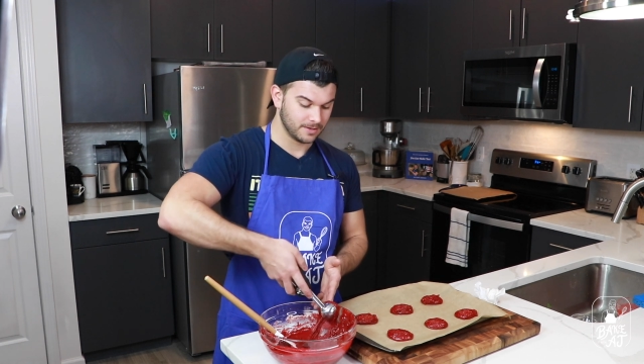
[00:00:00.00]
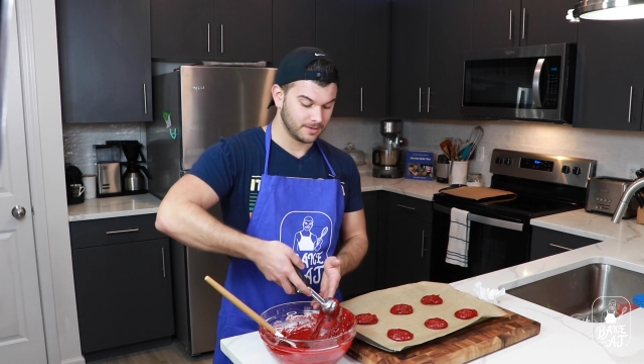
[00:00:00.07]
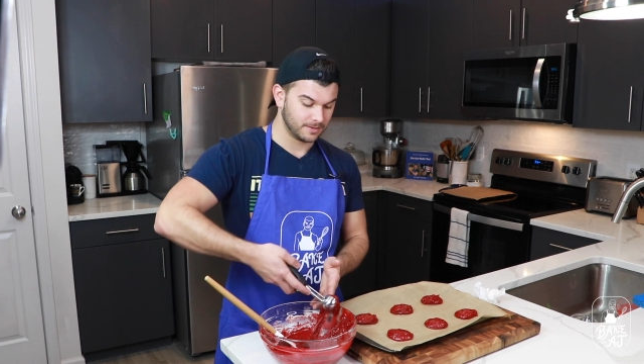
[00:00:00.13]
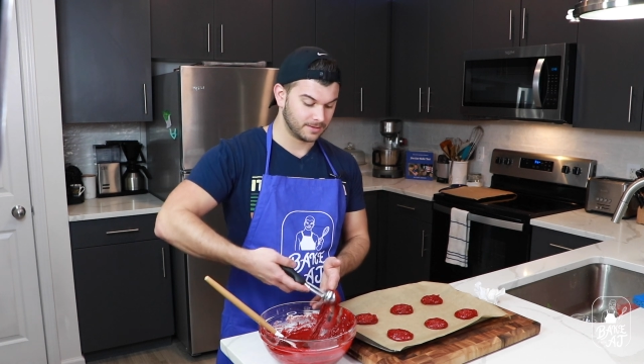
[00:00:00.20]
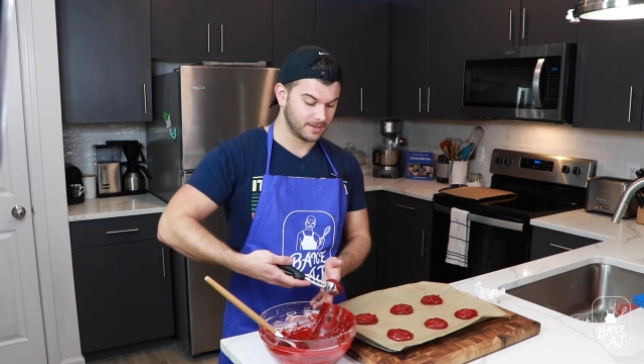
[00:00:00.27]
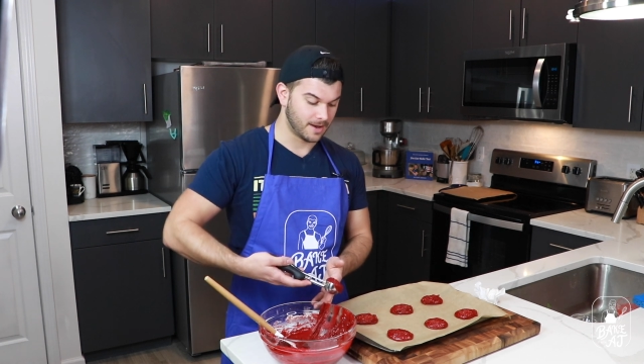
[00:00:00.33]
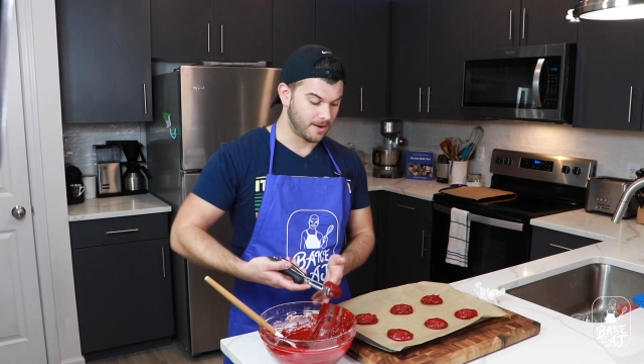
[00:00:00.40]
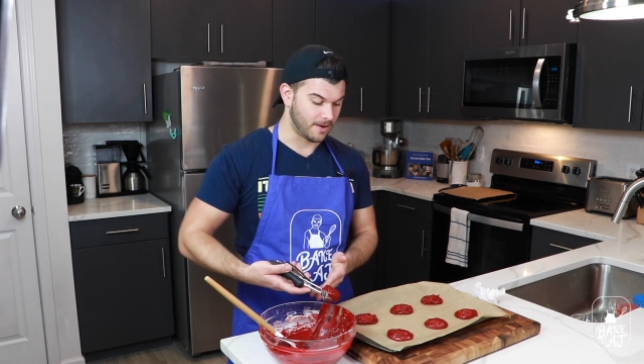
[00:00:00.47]

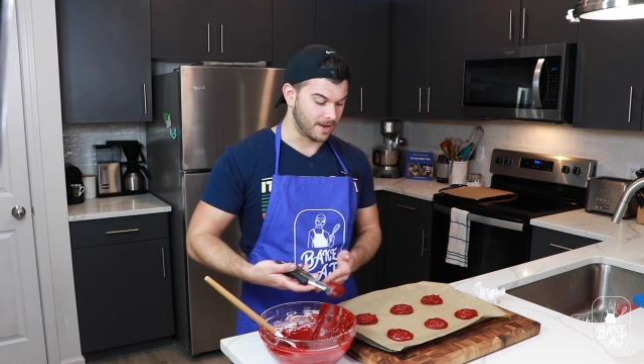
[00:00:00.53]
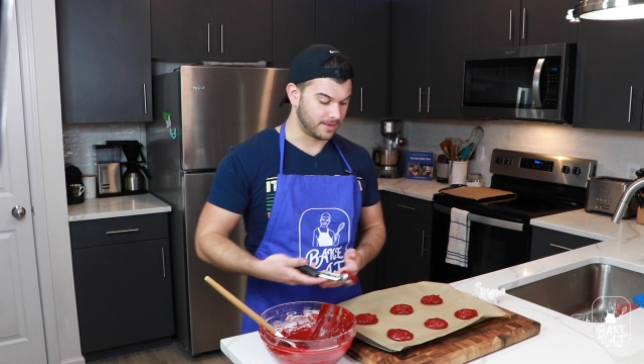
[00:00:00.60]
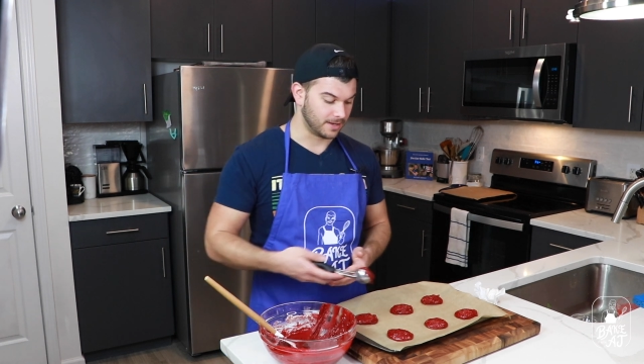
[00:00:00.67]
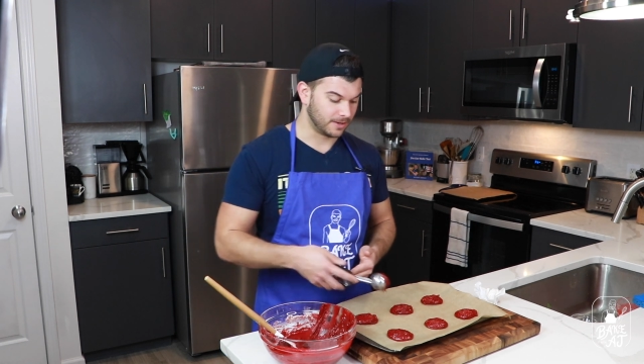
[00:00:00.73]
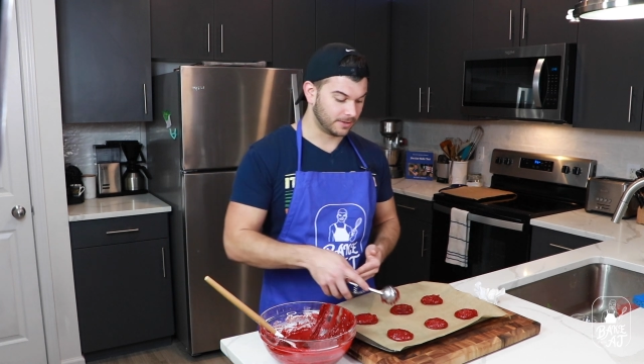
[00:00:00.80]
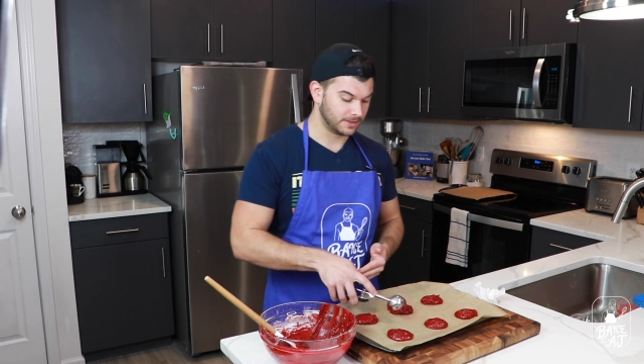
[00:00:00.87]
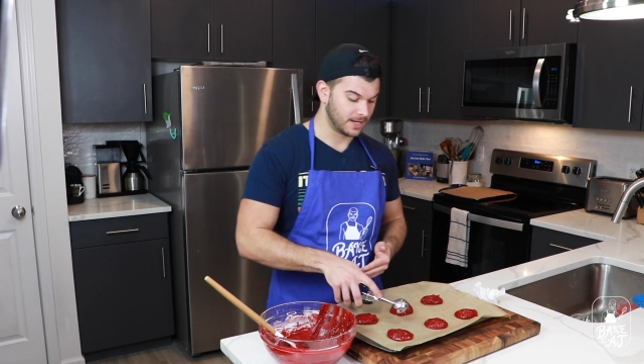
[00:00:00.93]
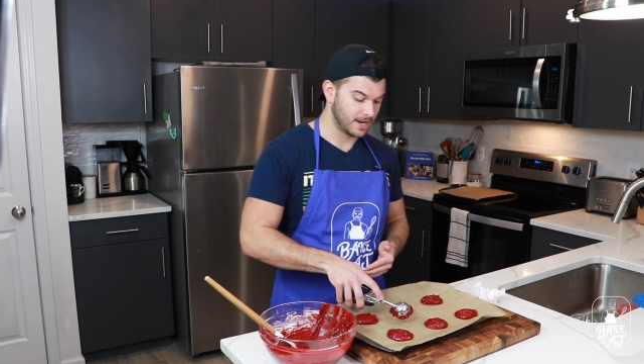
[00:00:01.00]
So I think
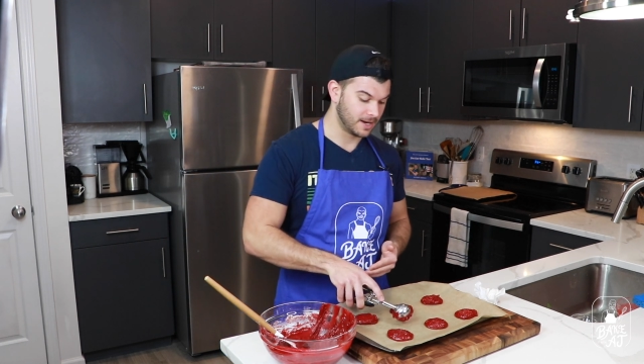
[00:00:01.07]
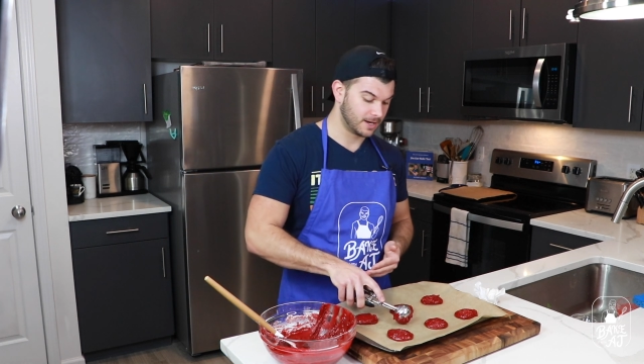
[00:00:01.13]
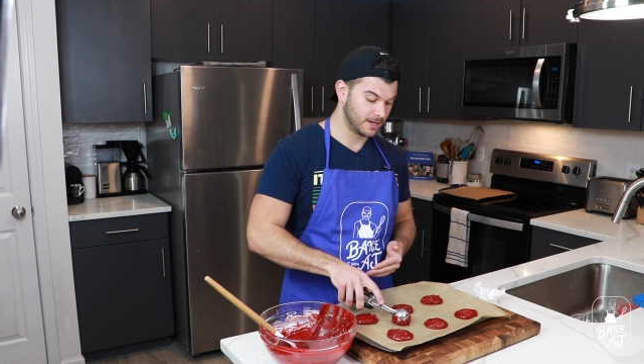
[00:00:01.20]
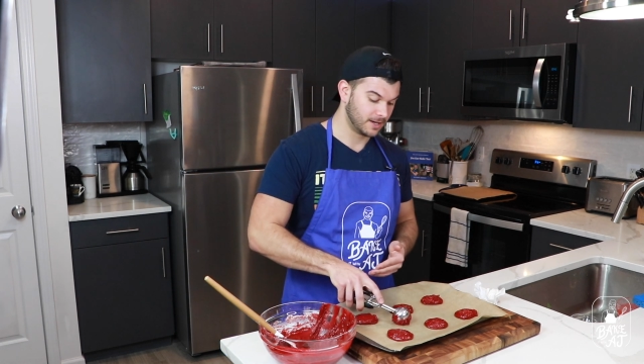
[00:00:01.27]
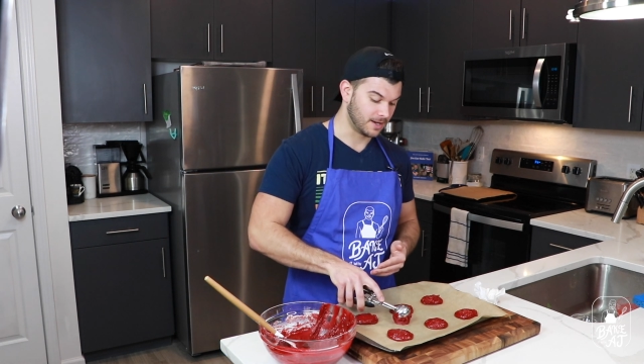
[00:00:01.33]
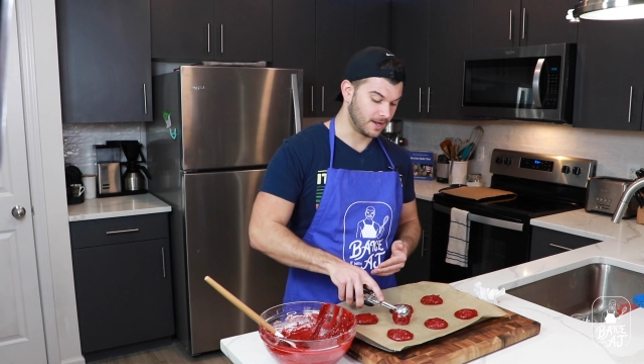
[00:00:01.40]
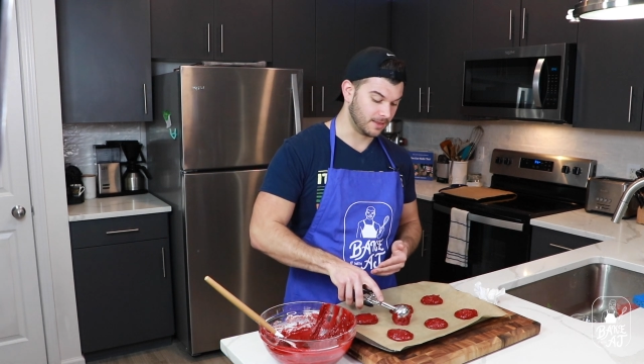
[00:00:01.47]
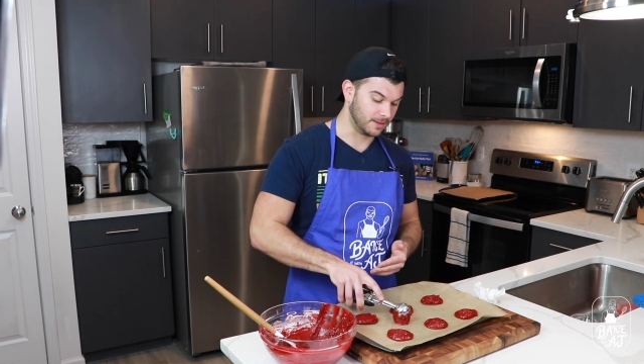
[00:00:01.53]
I'll take
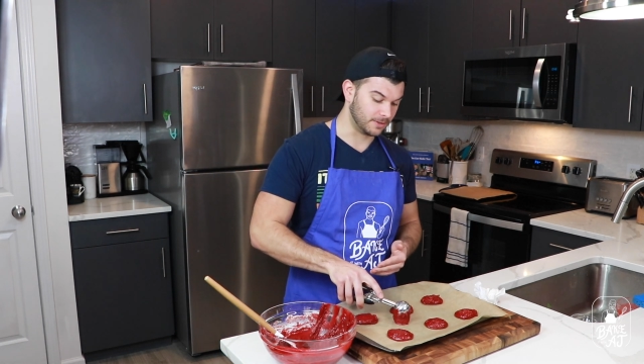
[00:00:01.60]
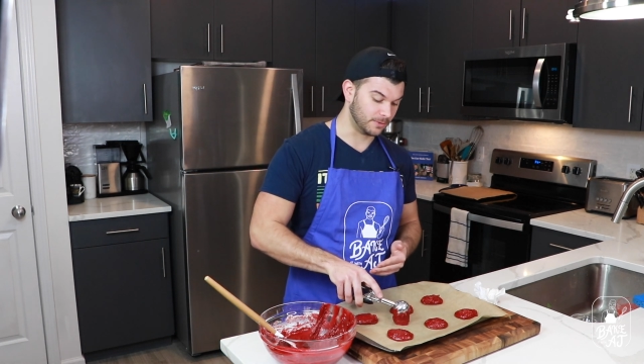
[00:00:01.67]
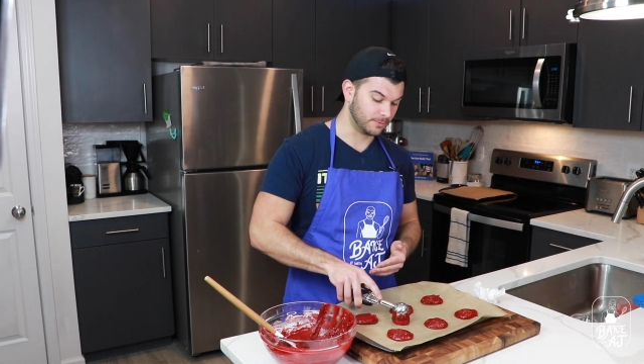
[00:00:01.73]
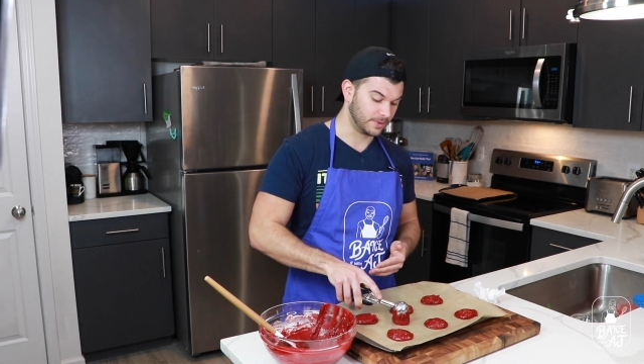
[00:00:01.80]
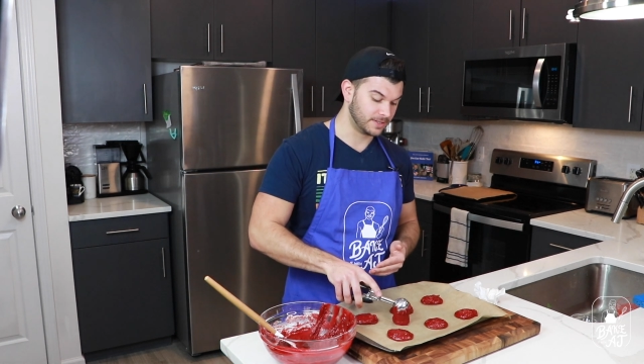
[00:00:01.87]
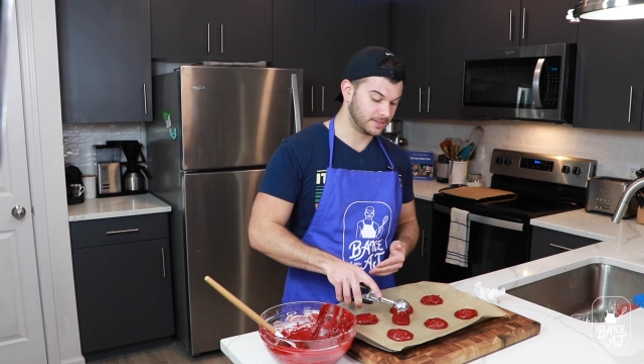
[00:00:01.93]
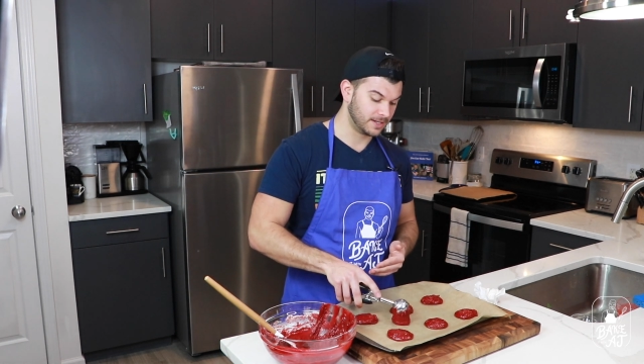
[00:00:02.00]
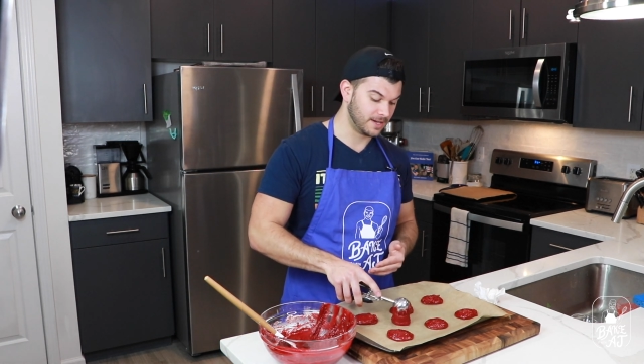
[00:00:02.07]
a little
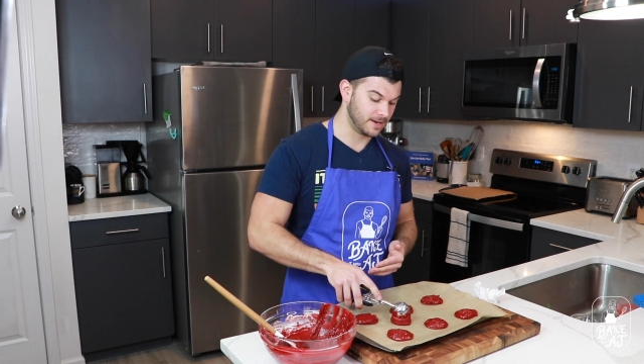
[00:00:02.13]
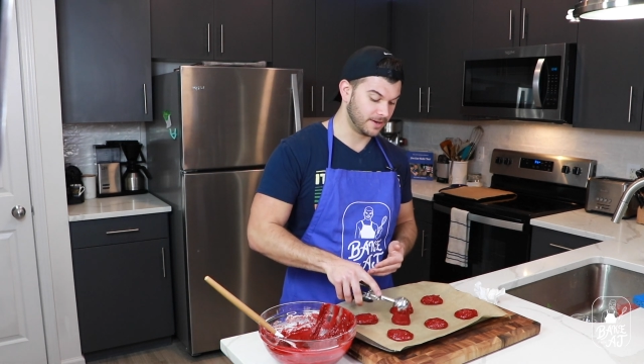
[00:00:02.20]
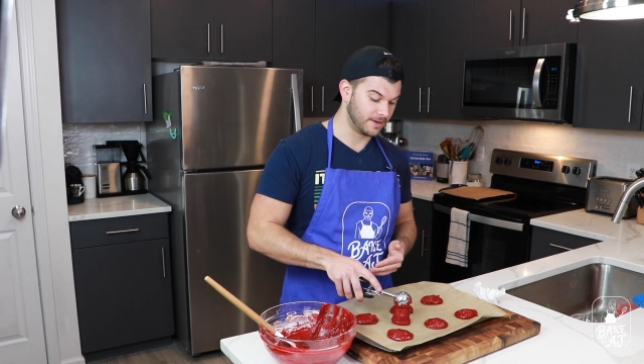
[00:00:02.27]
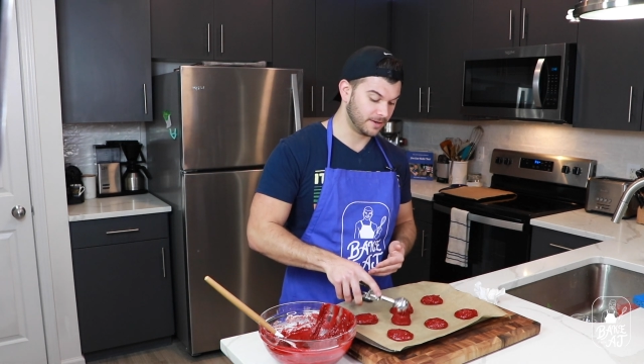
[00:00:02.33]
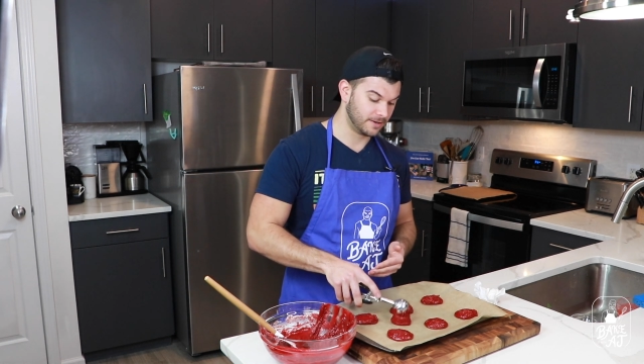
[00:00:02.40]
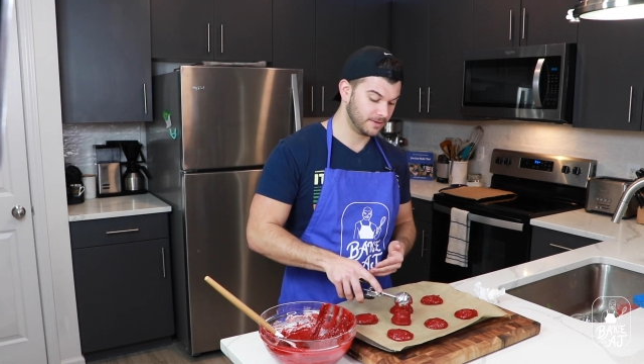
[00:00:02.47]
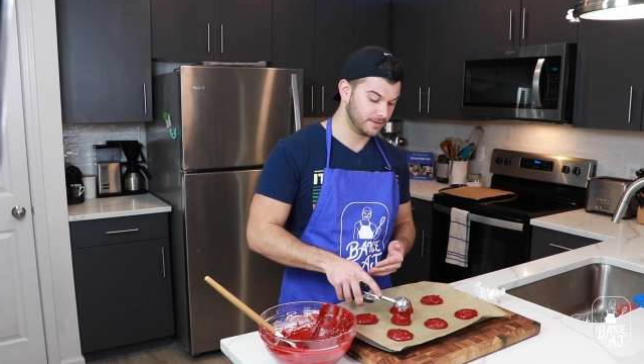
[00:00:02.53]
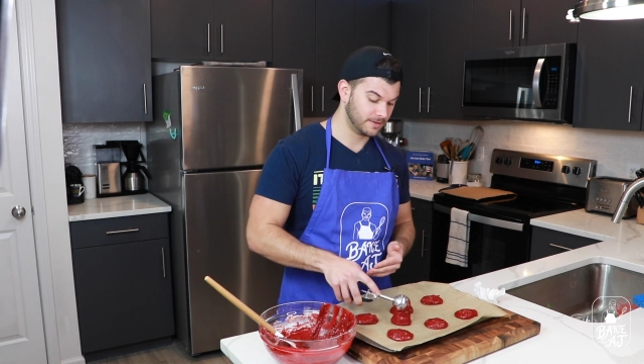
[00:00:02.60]
risk
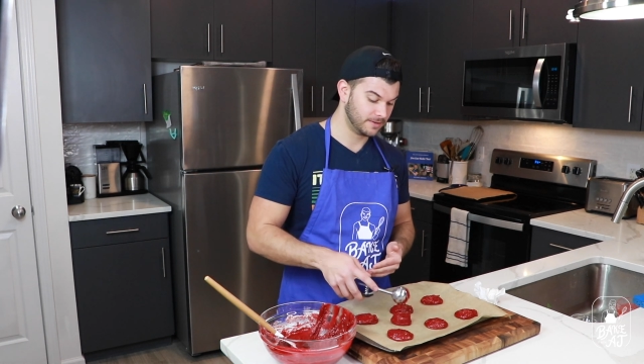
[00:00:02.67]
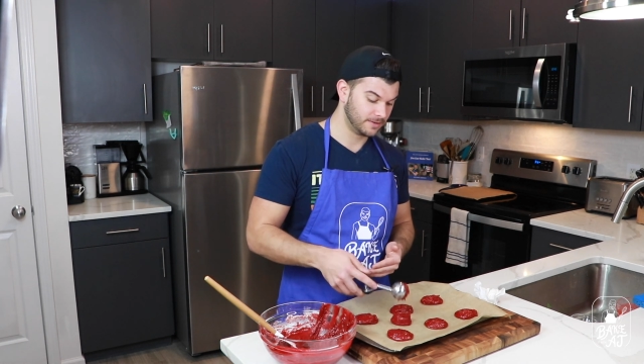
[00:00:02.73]
here.